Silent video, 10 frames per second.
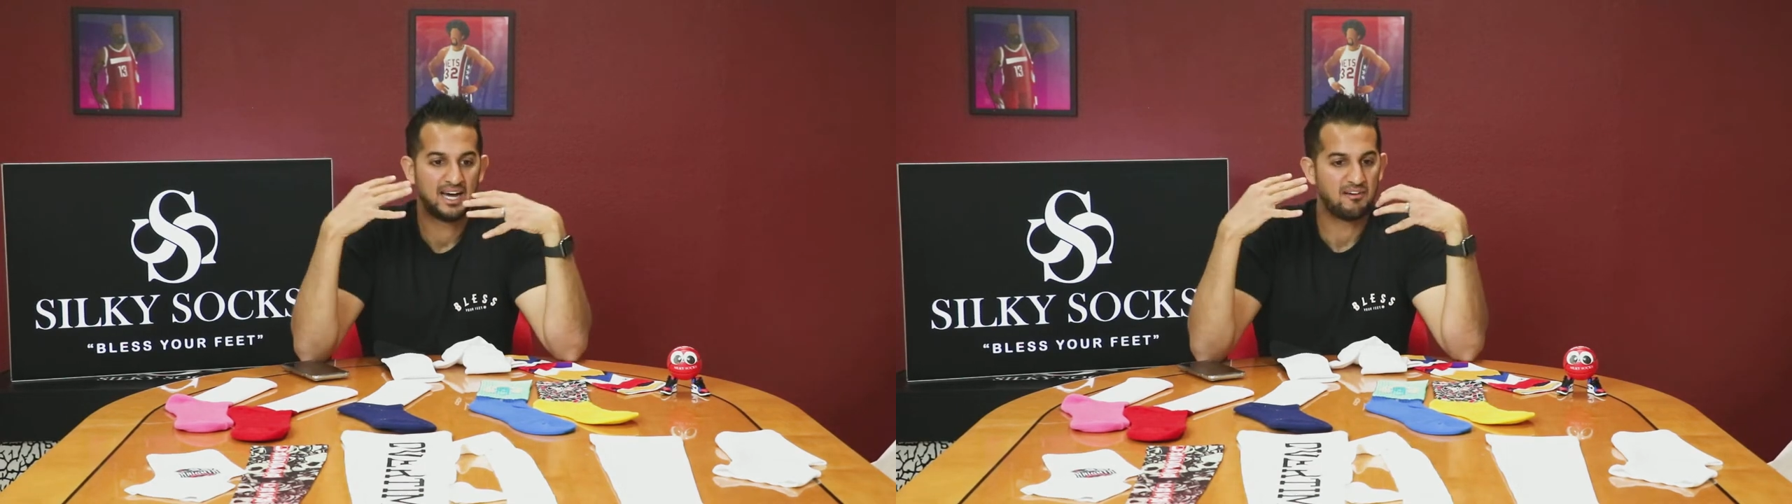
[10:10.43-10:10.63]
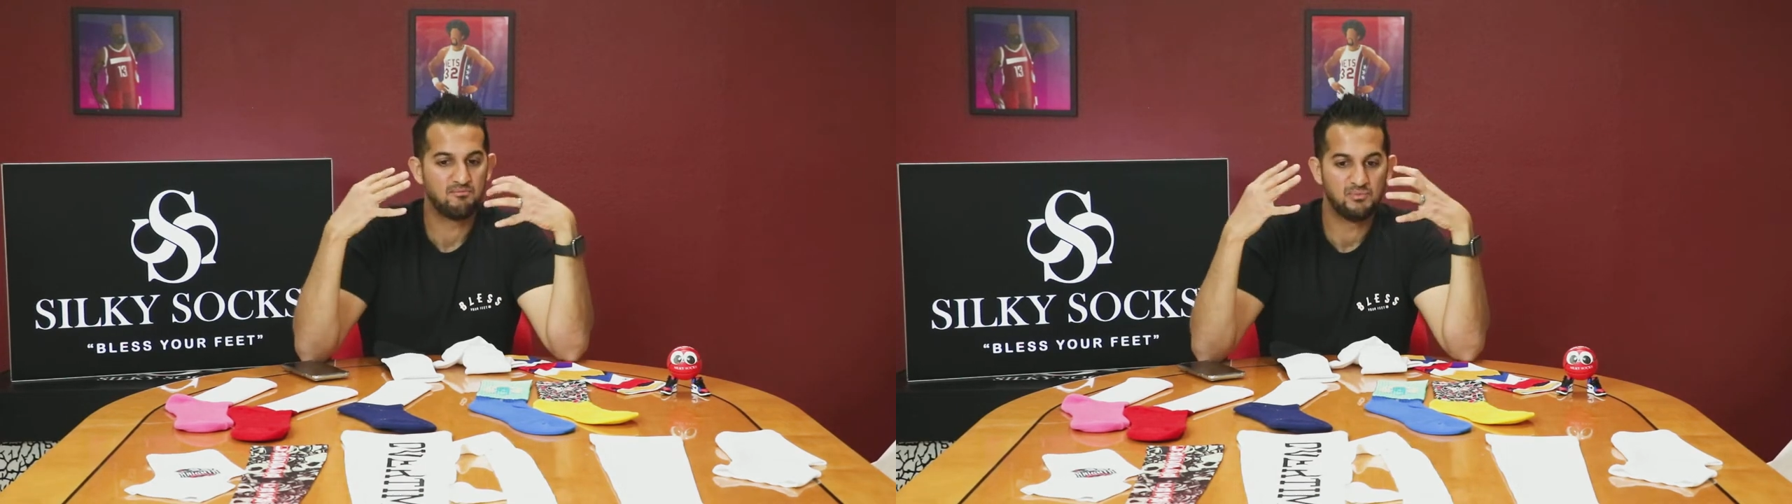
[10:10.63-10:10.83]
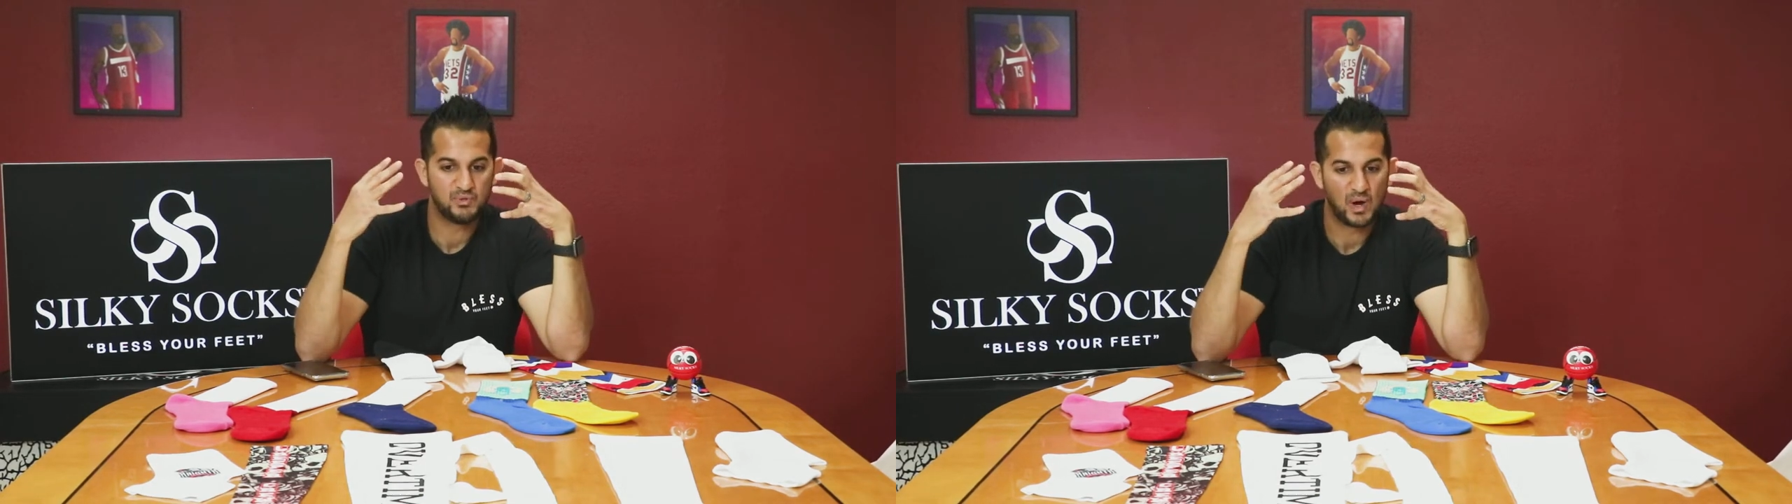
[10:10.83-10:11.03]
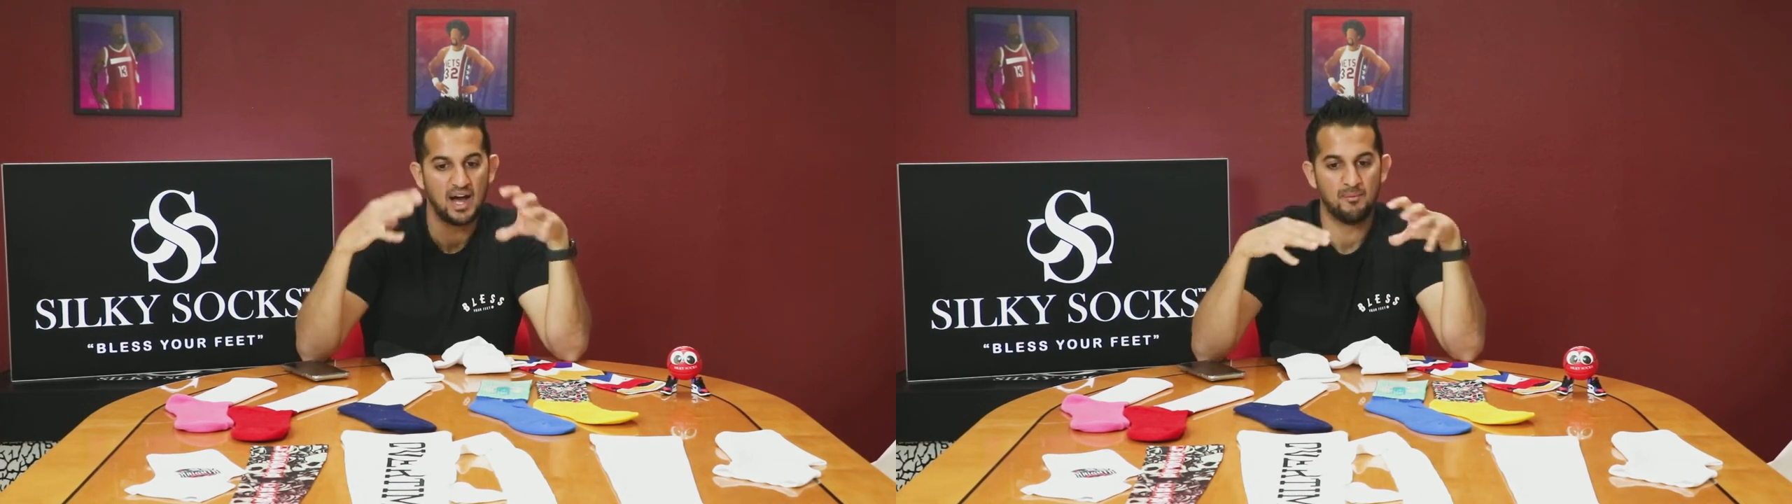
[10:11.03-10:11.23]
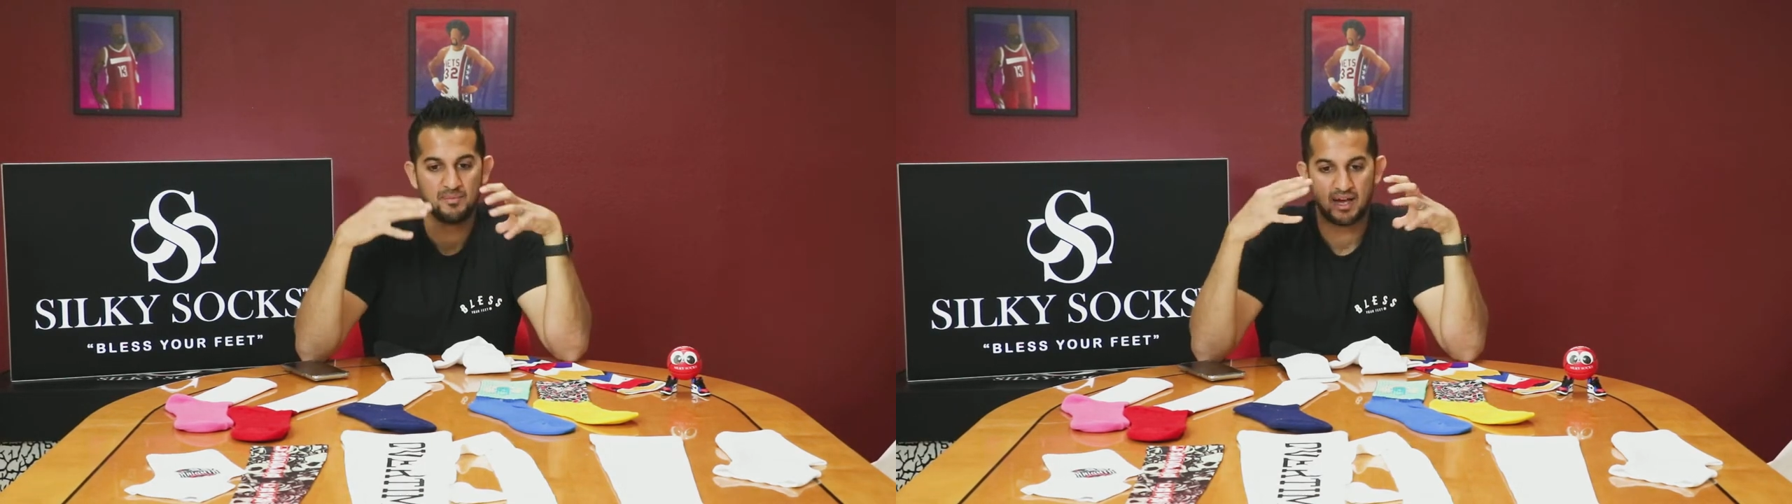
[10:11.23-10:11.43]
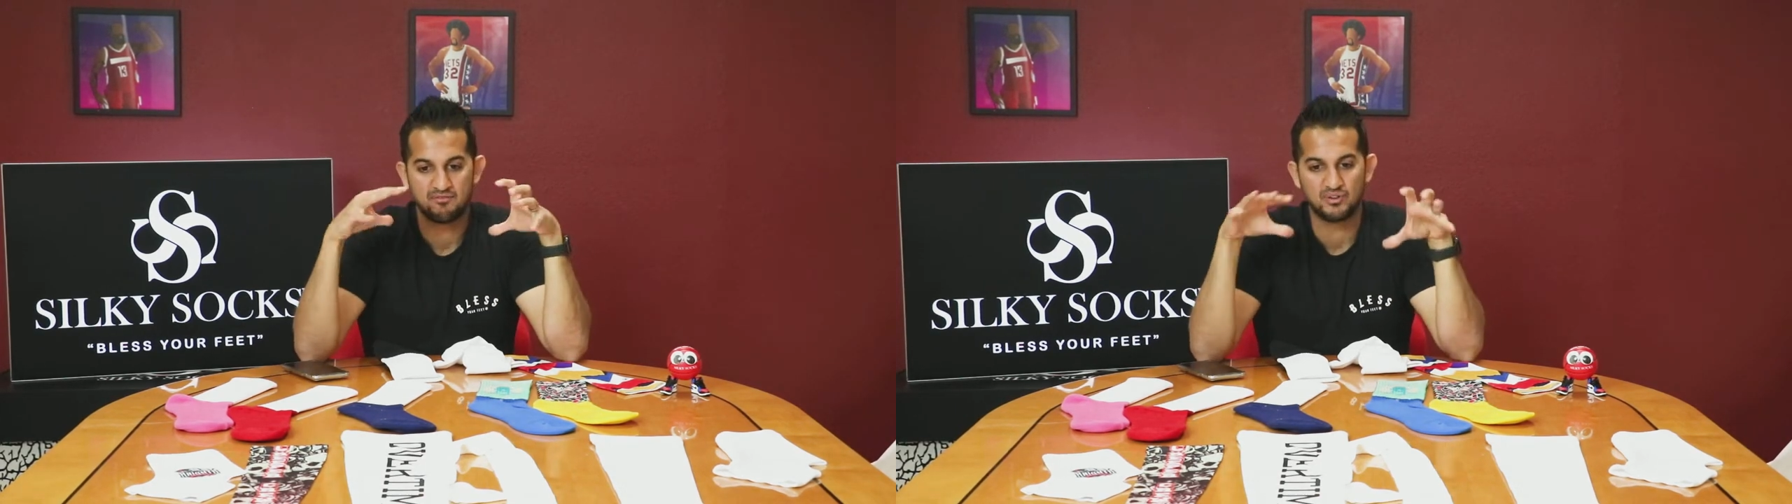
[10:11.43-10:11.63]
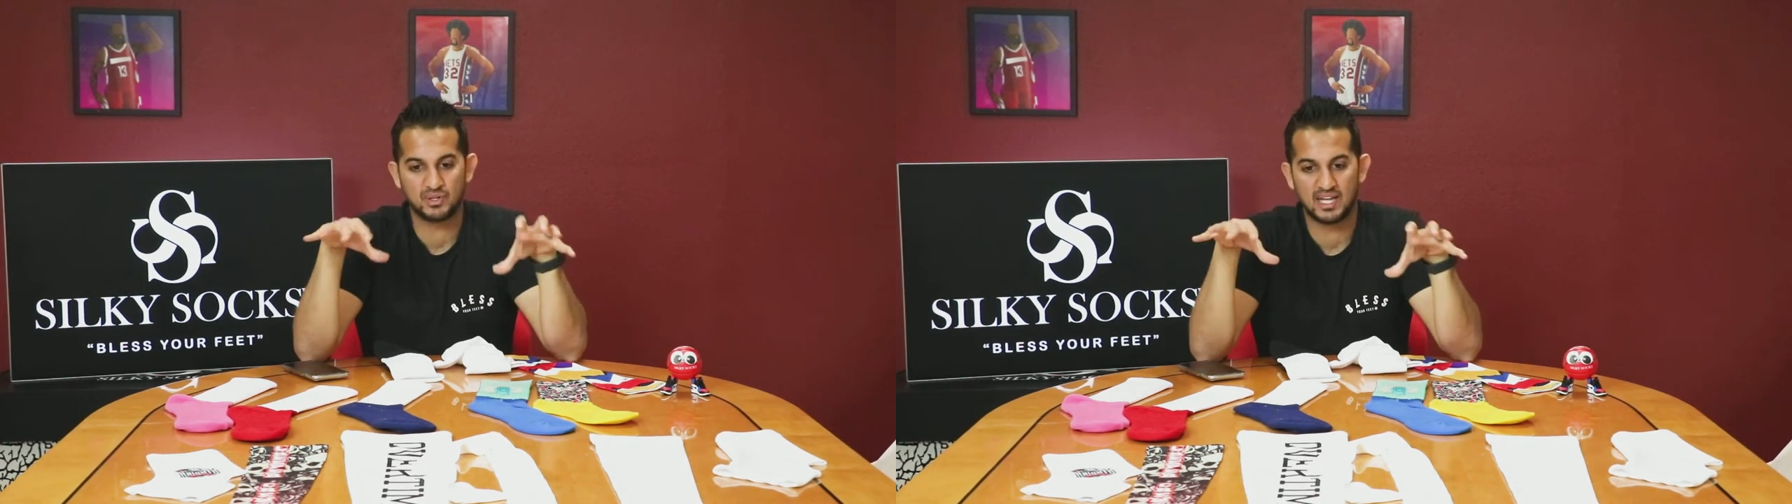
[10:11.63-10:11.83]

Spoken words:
I feel